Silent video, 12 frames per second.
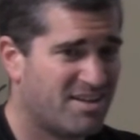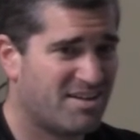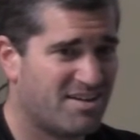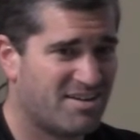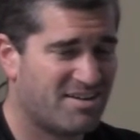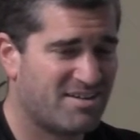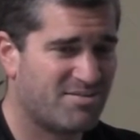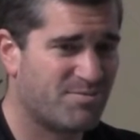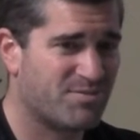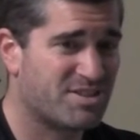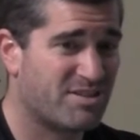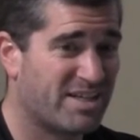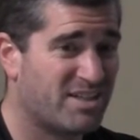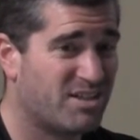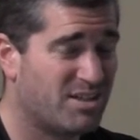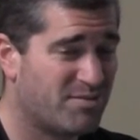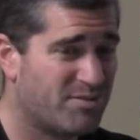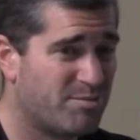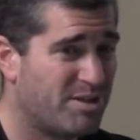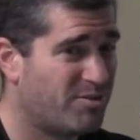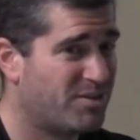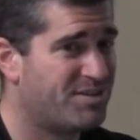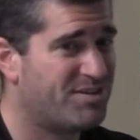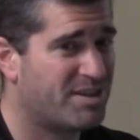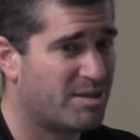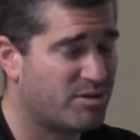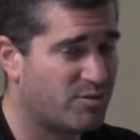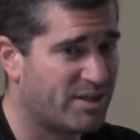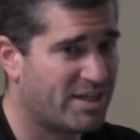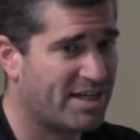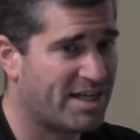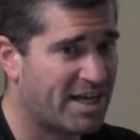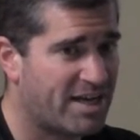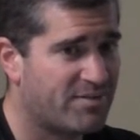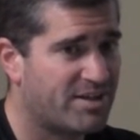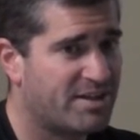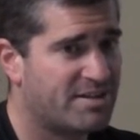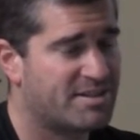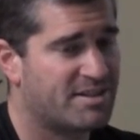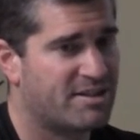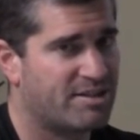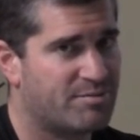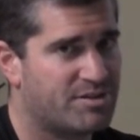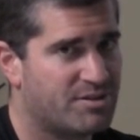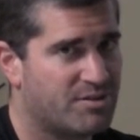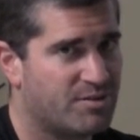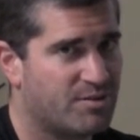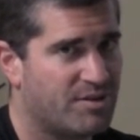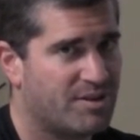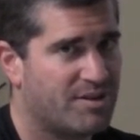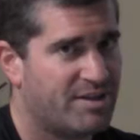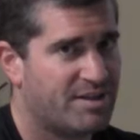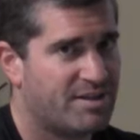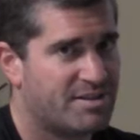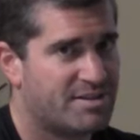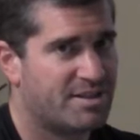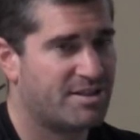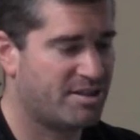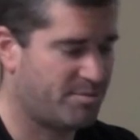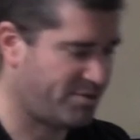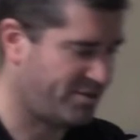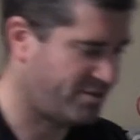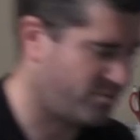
um, so I love to be able to demo it. I haven't had time to set it up. Here,